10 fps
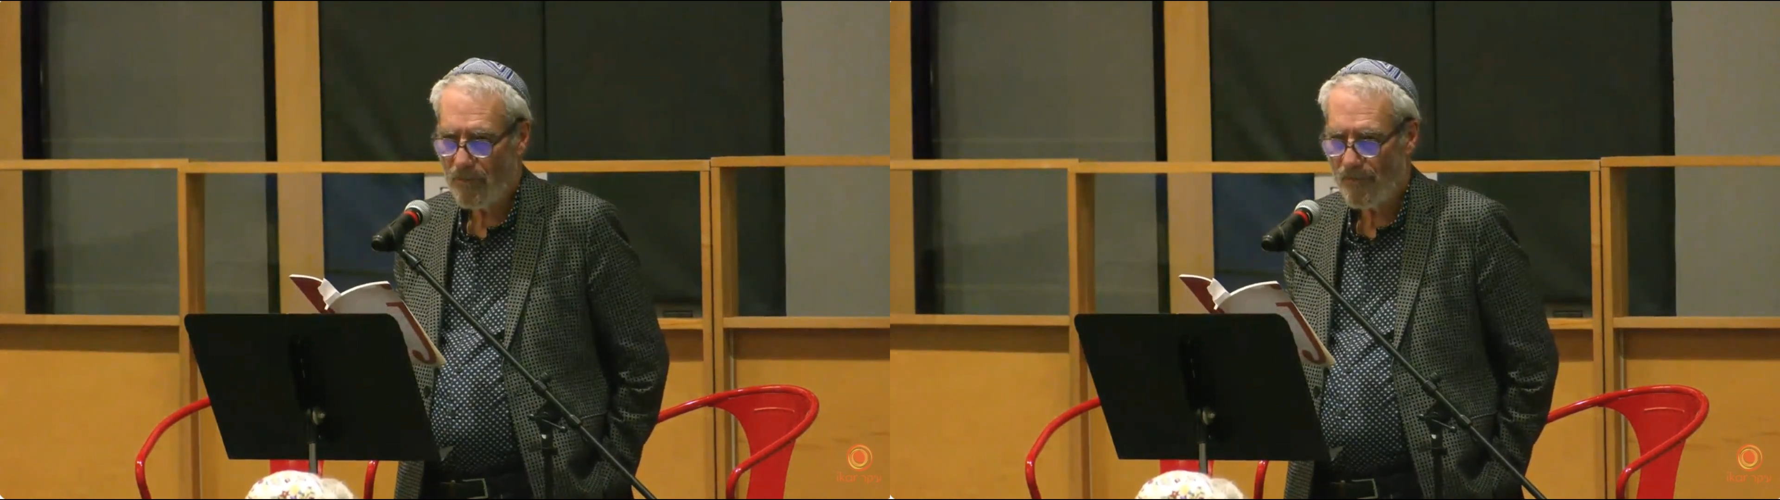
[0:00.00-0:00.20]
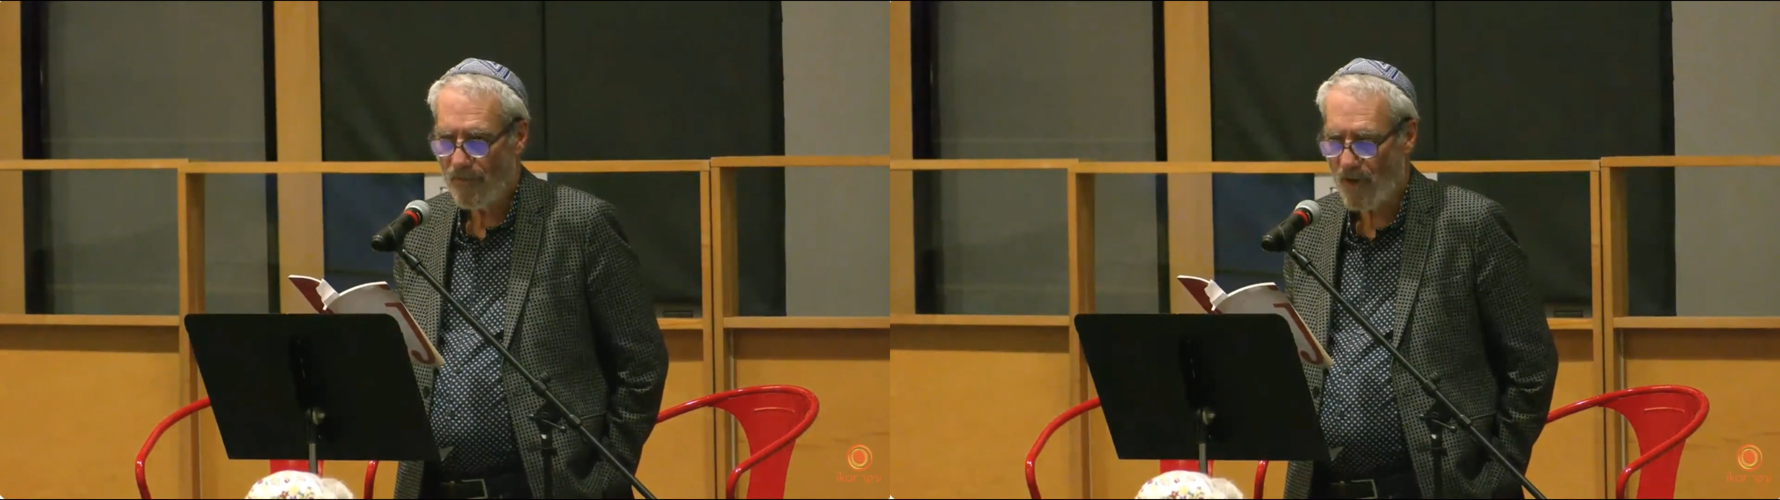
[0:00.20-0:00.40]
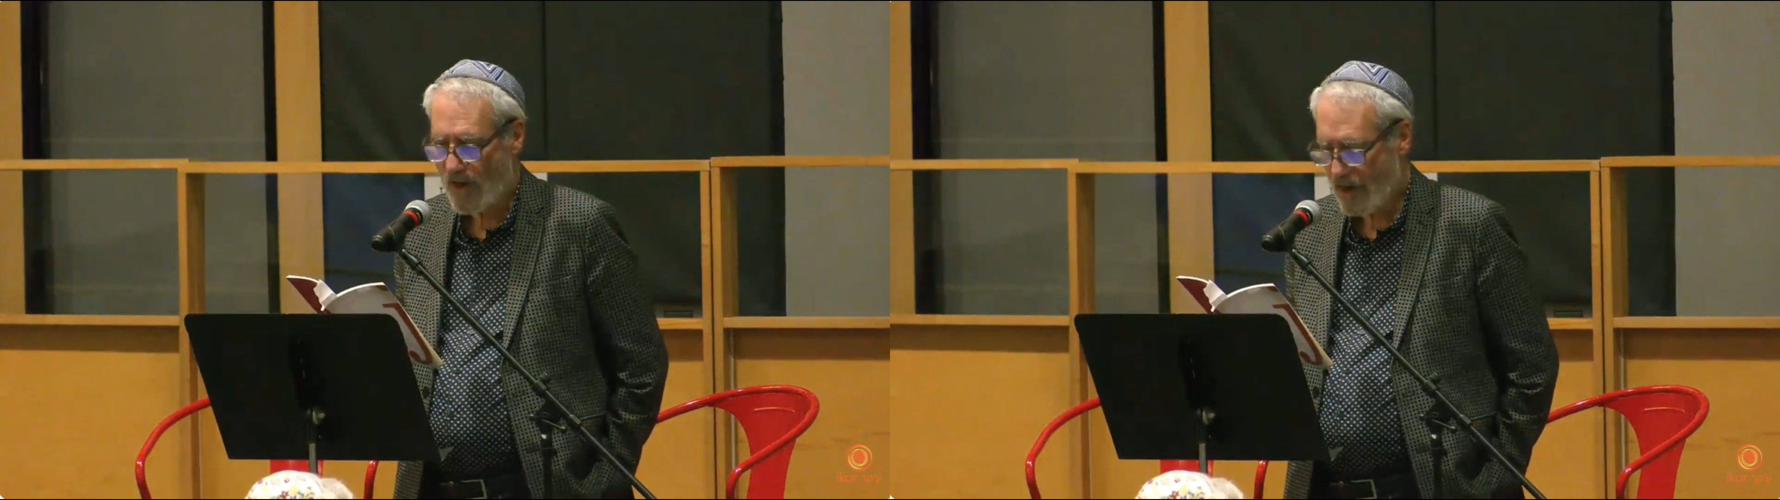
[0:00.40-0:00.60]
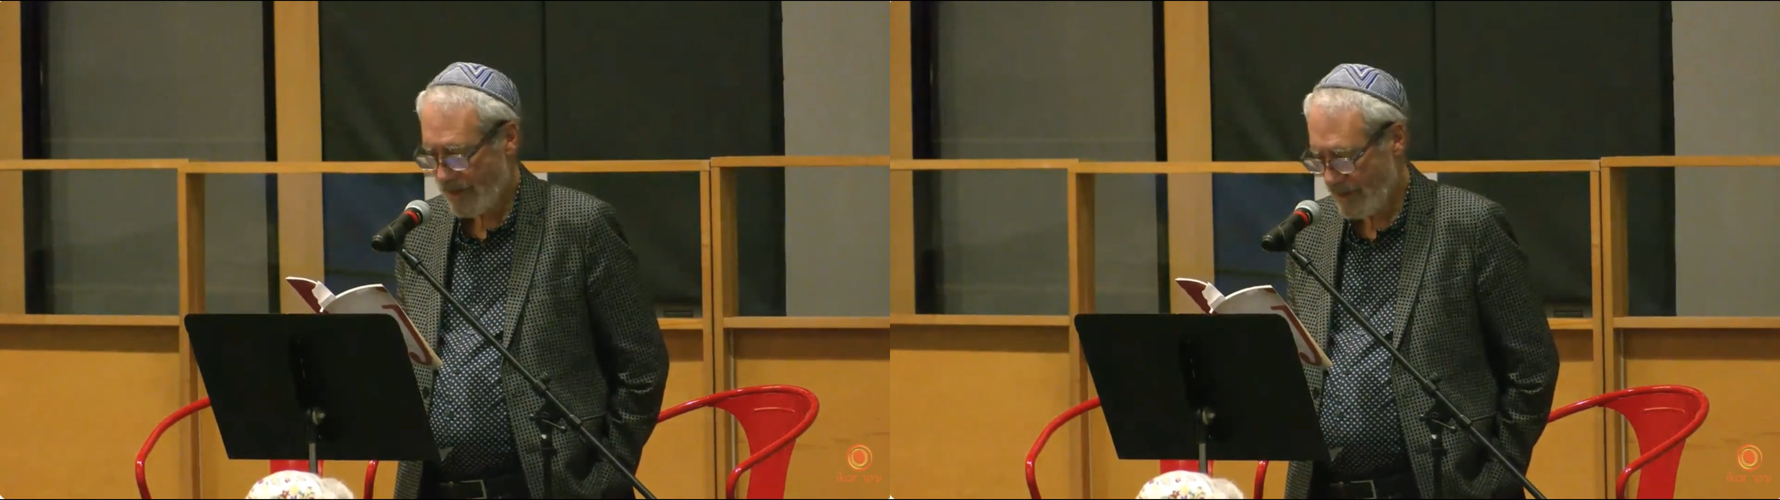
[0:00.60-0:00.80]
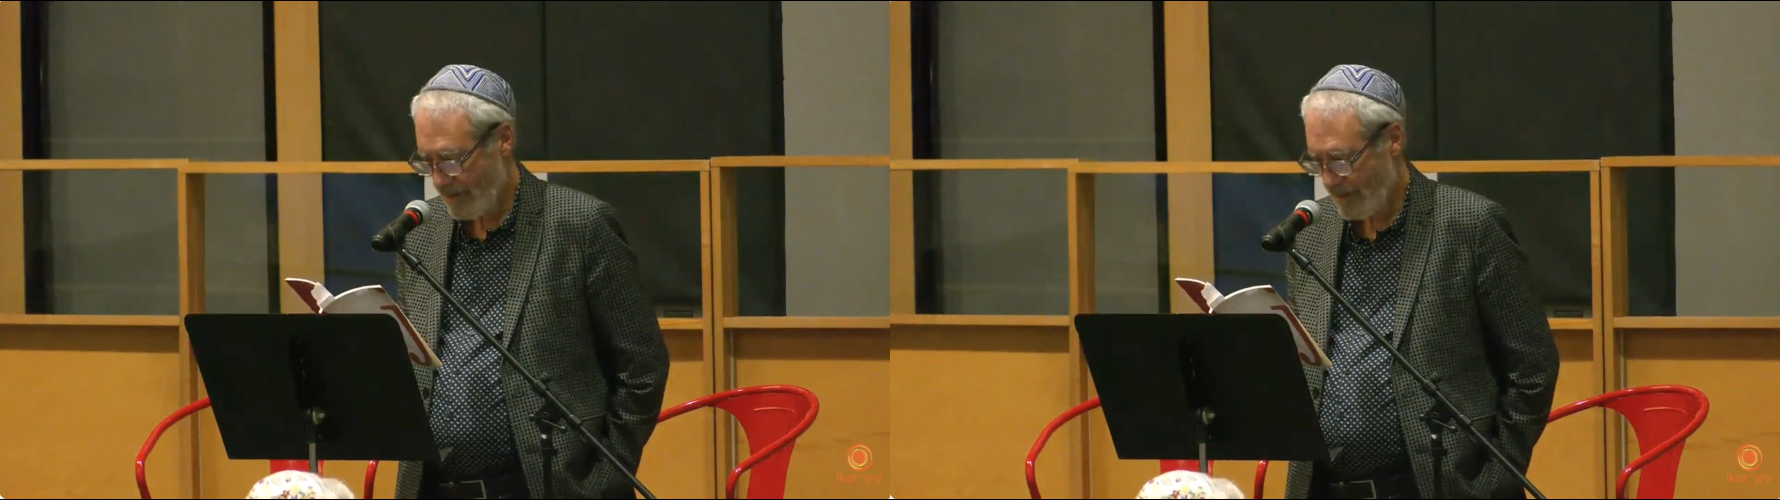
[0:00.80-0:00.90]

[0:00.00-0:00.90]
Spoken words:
forgotten.